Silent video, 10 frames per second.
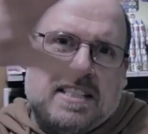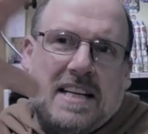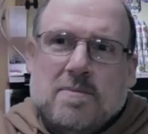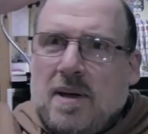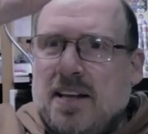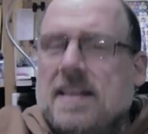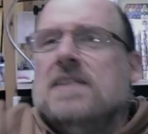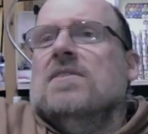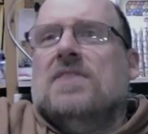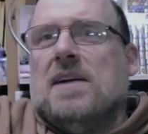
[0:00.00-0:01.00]
head a bit, and
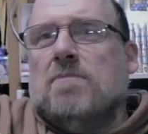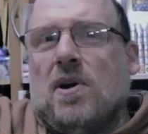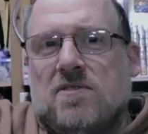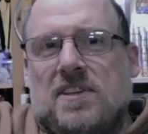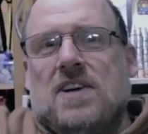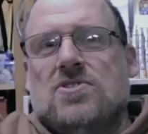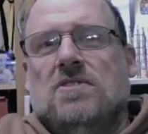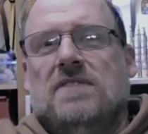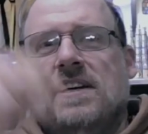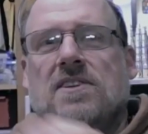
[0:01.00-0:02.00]
then they both dash
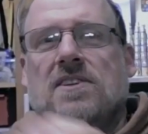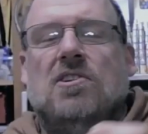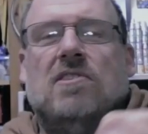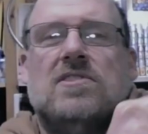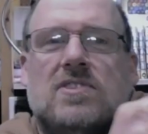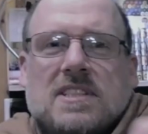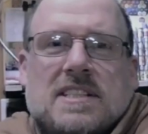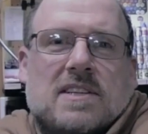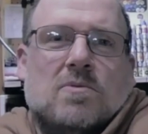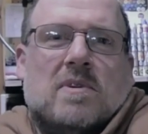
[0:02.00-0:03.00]
off down the corridor to
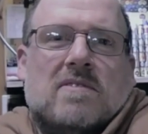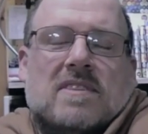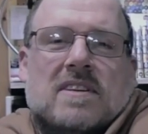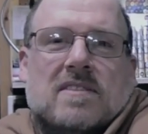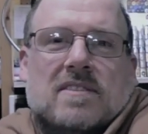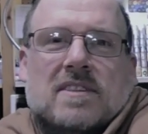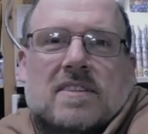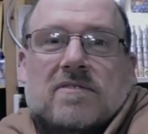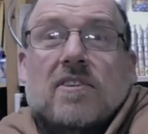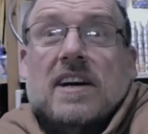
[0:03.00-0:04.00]
deal with the, the
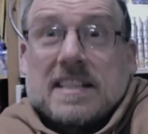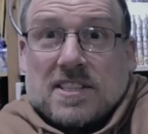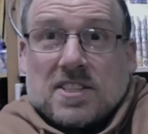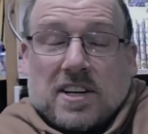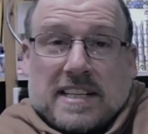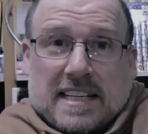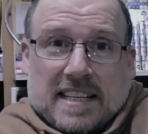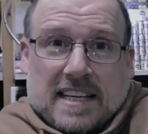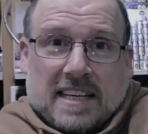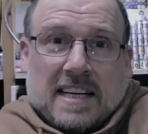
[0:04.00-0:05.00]
fight that's starting down
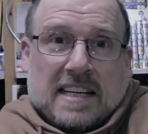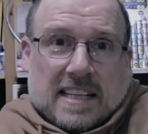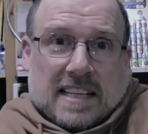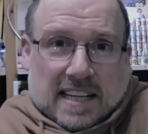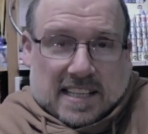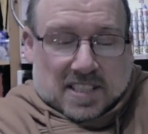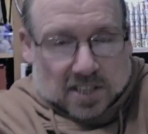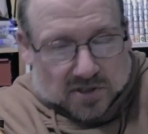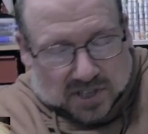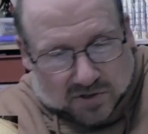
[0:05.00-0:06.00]
there. And
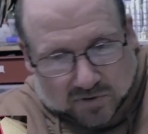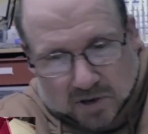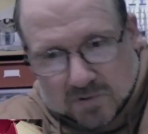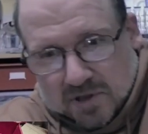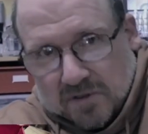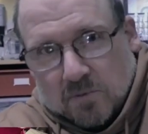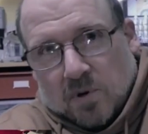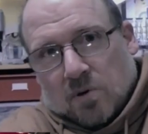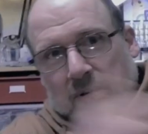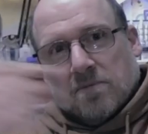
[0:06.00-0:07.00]
Talu just rolls off the
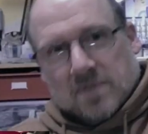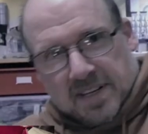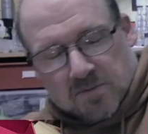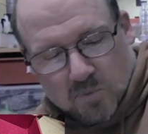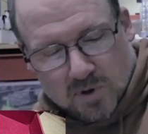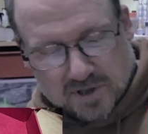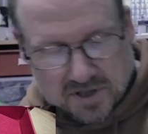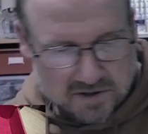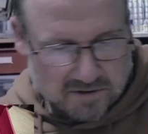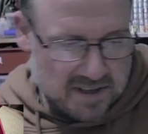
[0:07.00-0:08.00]
wall and, and
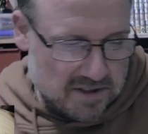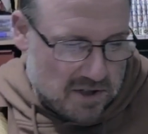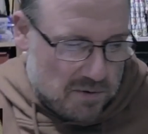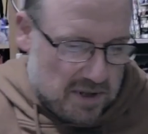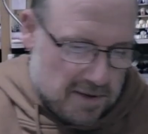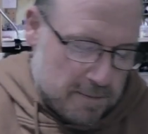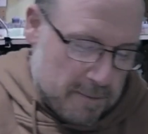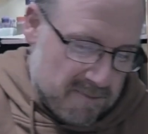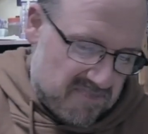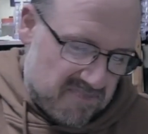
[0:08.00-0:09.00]
wanders off around the corner.
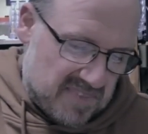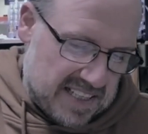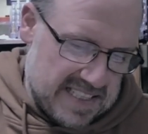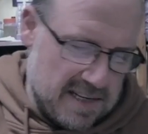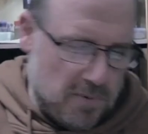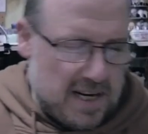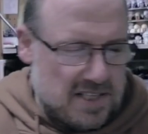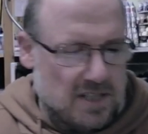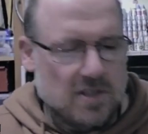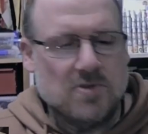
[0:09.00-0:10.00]
Let's see where
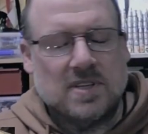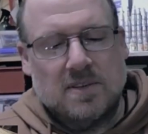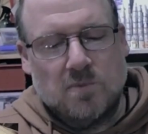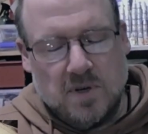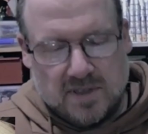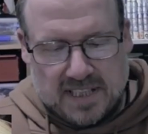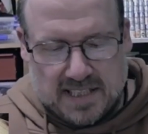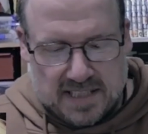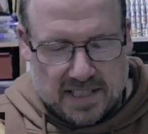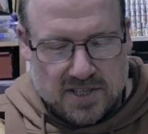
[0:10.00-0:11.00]
Talu, what
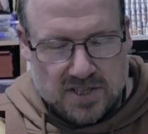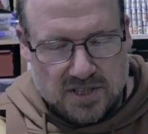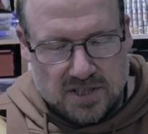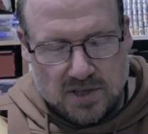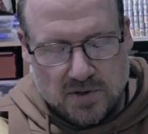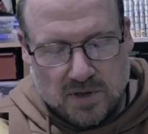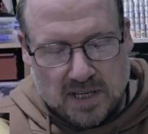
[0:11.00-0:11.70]
destination Talu.